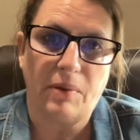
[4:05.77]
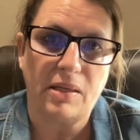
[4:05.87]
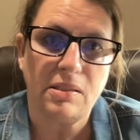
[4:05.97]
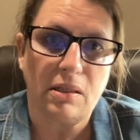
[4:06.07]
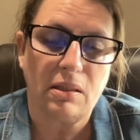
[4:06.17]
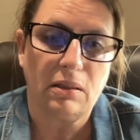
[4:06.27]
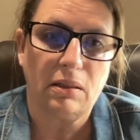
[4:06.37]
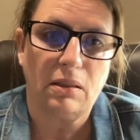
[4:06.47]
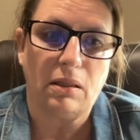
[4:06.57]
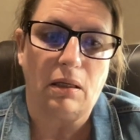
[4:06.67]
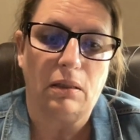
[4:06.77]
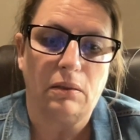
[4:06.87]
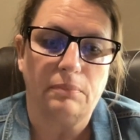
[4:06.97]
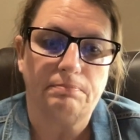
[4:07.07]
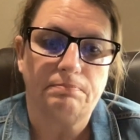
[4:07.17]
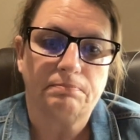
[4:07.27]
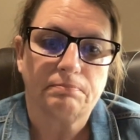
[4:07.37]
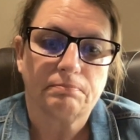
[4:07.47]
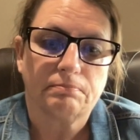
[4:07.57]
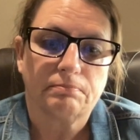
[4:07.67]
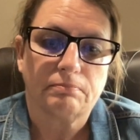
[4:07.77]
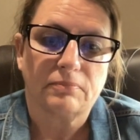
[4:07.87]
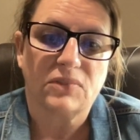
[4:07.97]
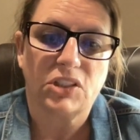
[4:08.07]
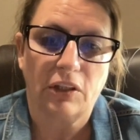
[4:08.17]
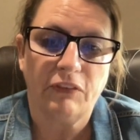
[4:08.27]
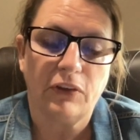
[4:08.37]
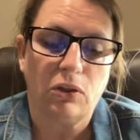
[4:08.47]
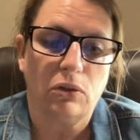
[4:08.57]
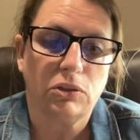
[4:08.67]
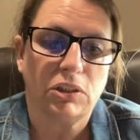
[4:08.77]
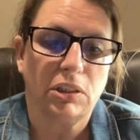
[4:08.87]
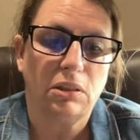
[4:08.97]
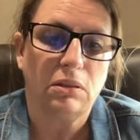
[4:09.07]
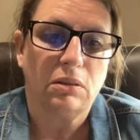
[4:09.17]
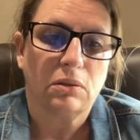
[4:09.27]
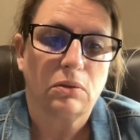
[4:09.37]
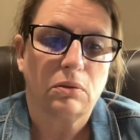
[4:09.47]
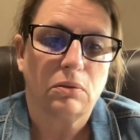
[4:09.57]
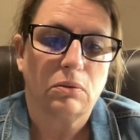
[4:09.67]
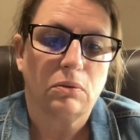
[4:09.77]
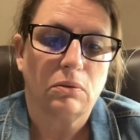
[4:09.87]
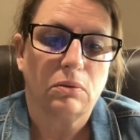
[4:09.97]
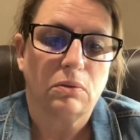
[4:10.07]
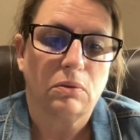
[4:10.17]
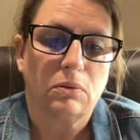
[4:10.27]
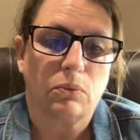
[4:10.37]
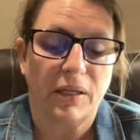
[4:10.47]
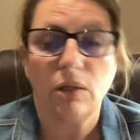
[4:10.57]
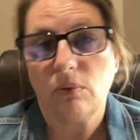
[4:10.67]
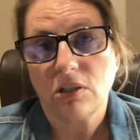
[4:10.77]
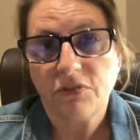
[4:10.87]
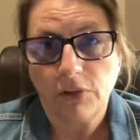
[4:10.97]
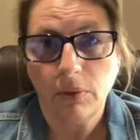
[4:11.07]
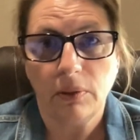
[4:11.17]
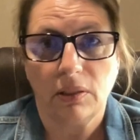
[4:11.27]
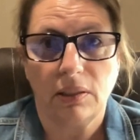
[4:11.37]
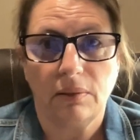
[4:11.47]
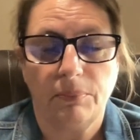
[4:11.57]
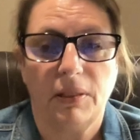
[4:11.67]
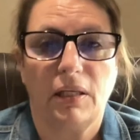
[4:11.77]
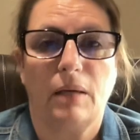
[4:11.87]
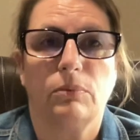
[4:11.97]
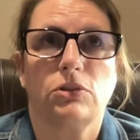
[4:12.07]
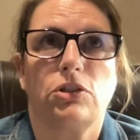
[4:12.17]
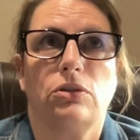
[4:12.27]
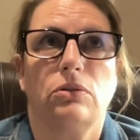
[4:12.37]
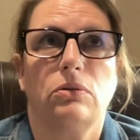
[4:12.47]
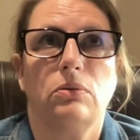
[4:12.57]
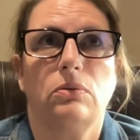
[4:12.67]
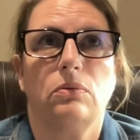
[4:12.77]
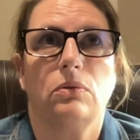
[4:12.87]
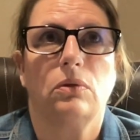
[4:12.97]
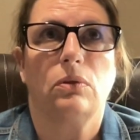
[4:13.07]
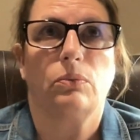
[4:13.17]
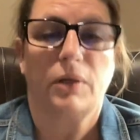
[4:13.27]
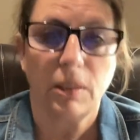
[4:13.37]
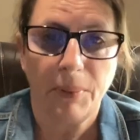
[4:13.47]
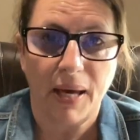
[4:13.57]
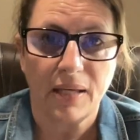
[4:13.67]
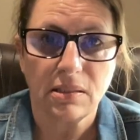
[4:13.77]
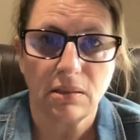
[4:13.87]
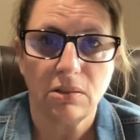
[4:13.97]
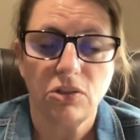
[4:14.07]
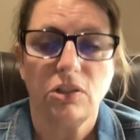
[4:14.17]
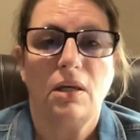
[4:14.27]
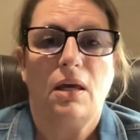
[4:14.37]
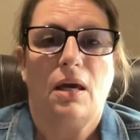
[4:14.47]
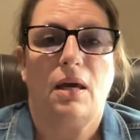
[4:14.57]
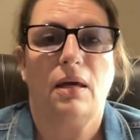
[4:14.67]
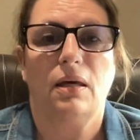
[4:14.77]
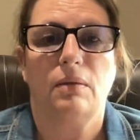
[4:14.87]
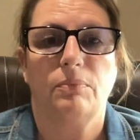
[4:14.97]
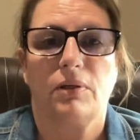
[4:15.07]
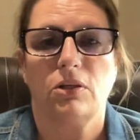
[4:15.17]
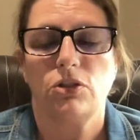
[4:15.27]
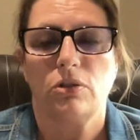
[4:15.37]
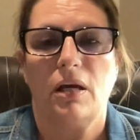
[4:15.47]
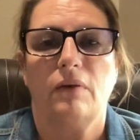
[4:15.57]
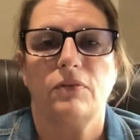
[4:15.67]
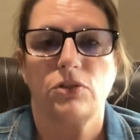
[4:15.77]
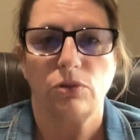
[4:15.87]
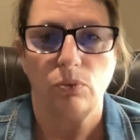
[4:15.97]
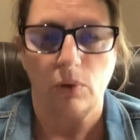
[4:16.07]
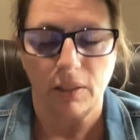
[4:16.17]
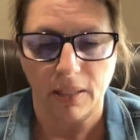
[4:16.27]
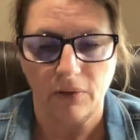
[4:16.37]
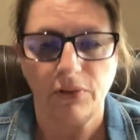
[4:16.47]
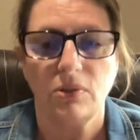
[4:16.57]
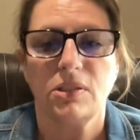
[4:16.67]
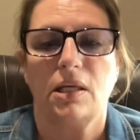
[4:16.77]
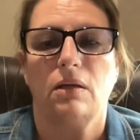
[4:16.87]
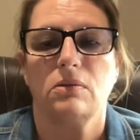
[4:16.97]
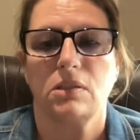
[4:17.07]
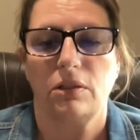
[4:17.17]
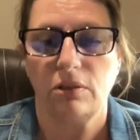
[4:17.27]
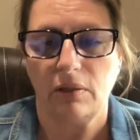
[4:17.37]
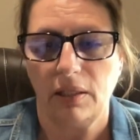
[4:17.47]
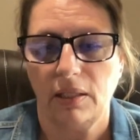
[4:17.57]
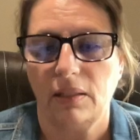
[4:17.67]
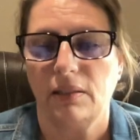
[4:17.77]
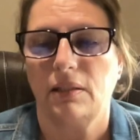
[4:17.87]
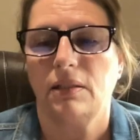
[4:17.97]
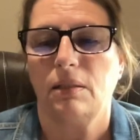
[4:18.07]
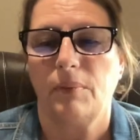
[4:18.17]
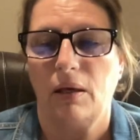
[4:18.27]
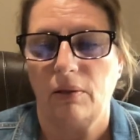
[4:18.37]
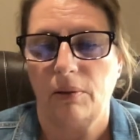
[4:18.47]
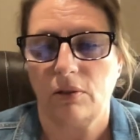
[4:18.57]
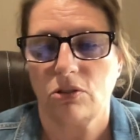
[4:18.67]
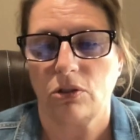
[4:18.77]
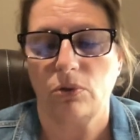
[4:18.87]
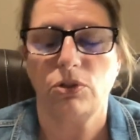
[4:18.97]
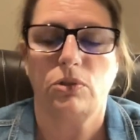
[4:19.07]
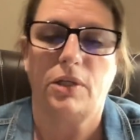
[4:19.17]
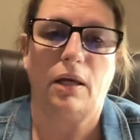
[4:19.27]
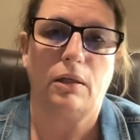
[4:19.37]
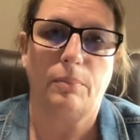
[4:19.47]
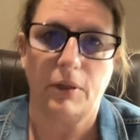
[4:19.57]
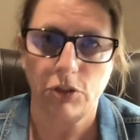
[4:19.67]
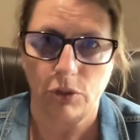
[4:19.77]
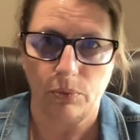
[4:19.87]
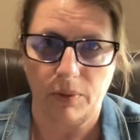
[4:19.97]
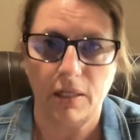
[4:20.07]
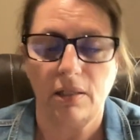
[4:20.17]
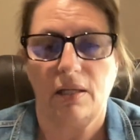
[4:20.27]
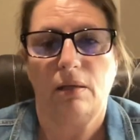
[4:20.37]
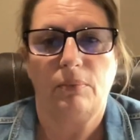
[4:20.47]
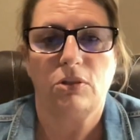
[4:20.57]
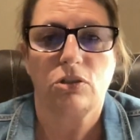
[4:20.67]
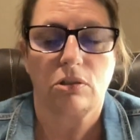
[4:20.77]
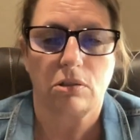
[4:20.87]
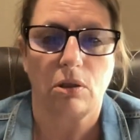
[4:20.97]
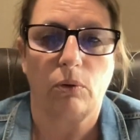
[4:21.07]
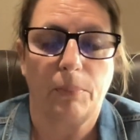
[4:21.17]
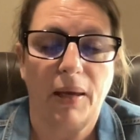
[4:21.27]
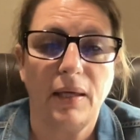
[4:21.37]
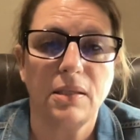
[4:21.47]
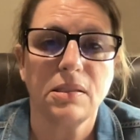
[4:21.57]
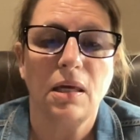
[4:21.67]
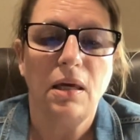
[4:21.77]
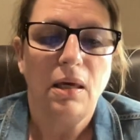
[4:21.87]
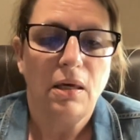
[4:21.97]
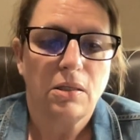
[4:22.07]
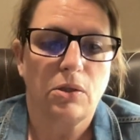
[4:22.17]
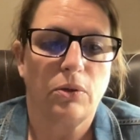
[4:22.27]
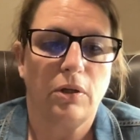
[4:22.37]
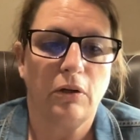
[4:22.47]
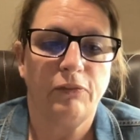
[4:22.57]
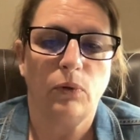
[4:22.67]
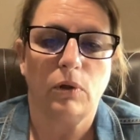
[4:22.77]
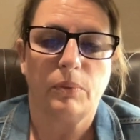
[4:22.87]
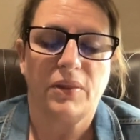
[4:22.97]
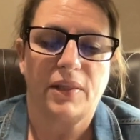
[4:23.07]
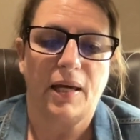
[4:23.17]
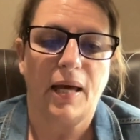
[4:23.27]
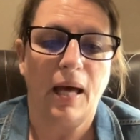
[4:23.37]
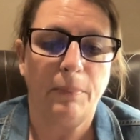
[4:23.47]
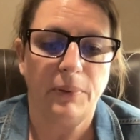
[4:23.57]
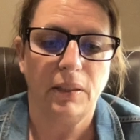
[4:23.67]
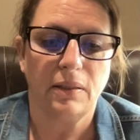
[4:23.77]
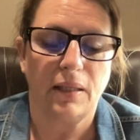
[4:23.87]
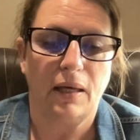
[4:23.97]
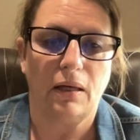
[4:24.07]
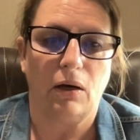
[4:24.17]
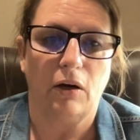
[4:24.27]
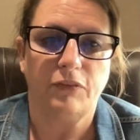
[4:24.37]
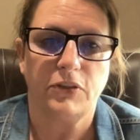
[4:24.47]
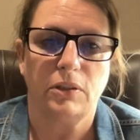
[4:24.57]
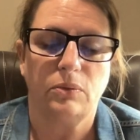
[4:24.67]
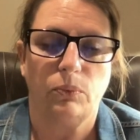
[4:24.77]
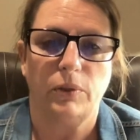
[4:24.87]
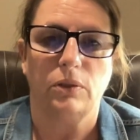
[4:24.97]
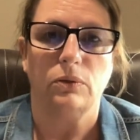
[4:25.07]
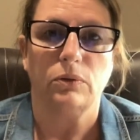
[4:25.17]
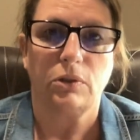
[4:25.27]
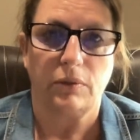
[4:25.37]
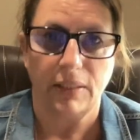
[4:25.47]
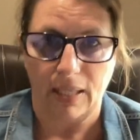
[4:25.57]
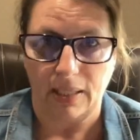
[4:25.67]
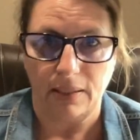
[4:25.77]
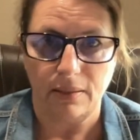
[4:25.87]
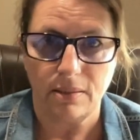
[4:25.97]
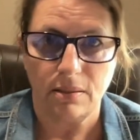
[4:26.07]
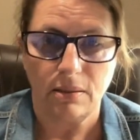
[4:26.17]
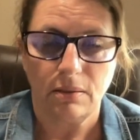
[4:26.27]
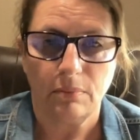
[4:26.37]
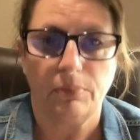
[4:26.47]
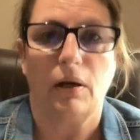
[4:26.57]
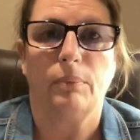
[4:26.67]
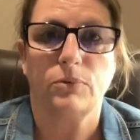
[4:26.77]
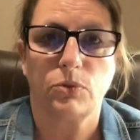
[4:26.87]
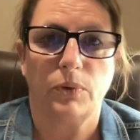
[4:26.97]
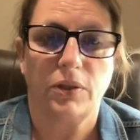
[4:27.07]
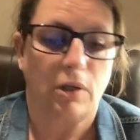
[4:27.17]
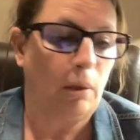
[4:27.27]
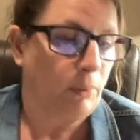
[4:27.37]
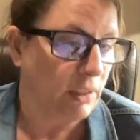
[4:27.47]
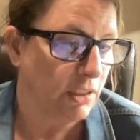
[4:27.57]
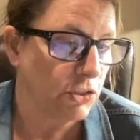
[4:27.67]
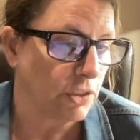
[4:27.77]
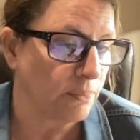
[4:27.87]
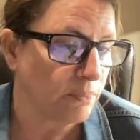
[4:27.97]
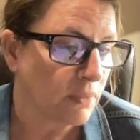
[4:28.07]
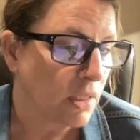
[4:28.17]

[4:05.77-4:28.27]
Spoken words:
basically difficulty reading words fluently, being able to read a passage, and because you're having to work out those sounds in your head and get them out, it slows you down. It makes you read at a much slower pace. So therefore, with that happening, that often will create problems with comprehension.